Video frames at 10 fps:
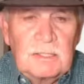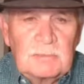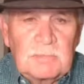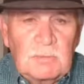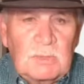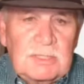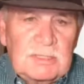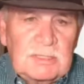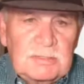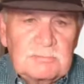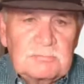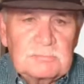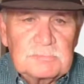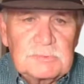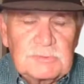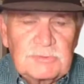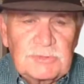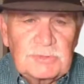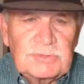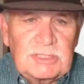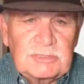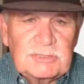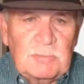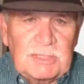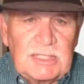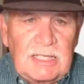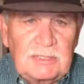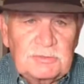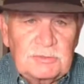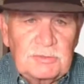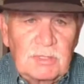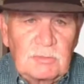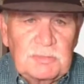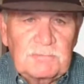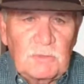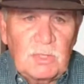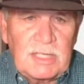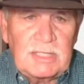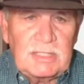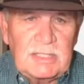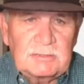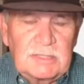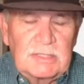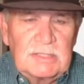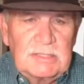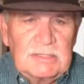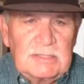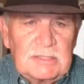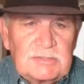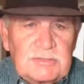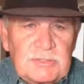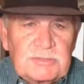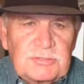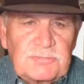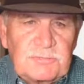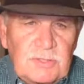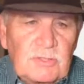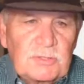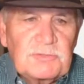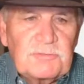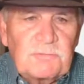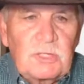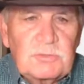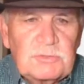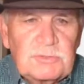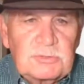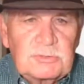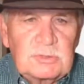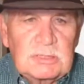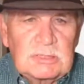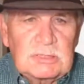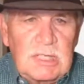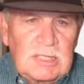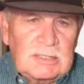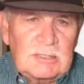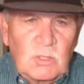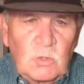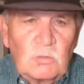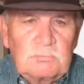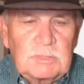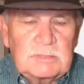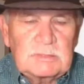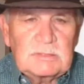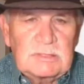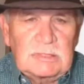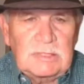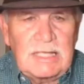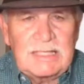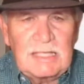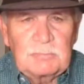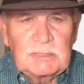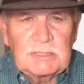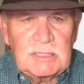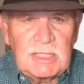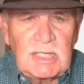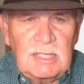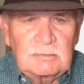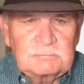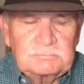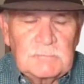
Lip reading: But I wanted to just send something out to you all beforehand, just for those folks who are caught at home, are not able to get out.